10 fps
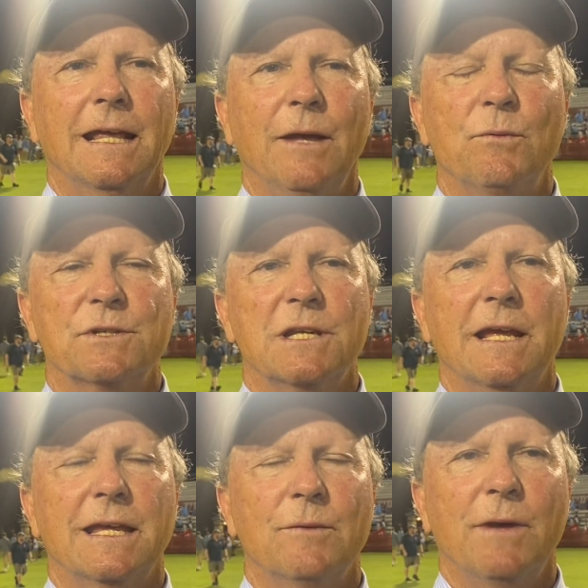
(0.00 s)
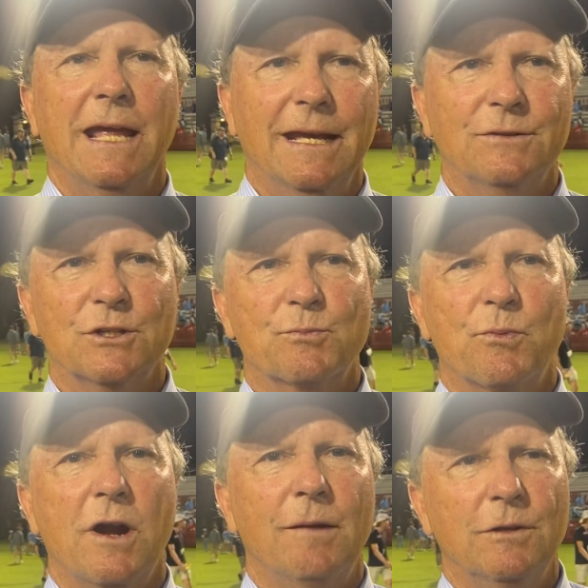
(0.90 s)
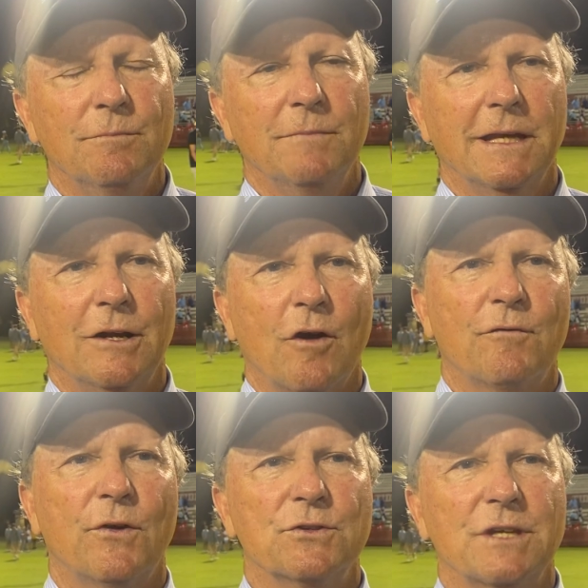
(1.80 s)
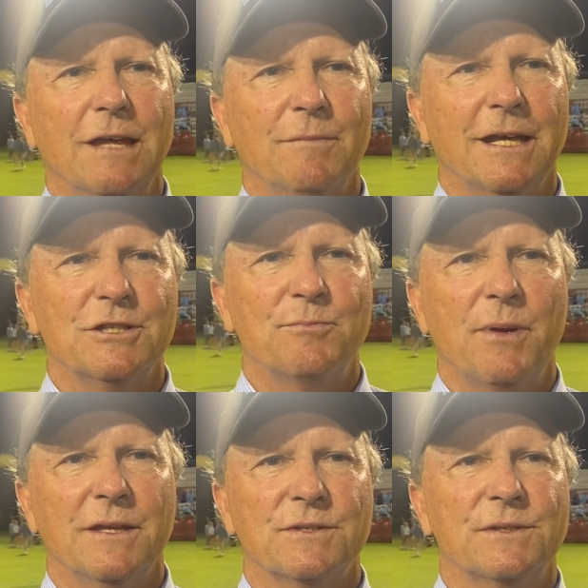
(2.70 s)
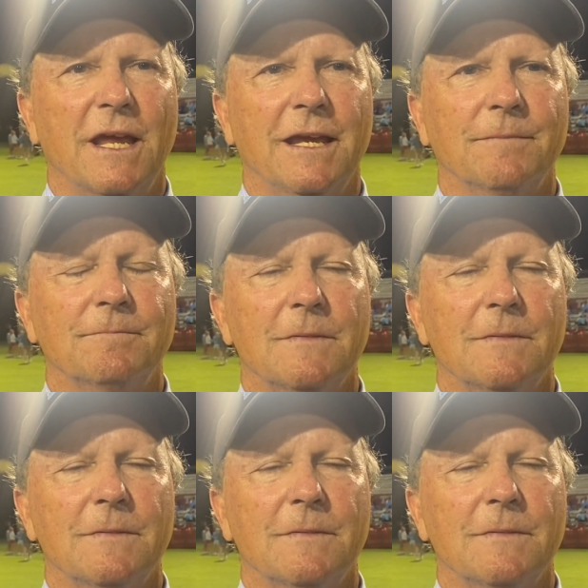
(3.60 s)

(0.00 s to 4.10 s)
it was like, and we had this problem in our first game against Penn State.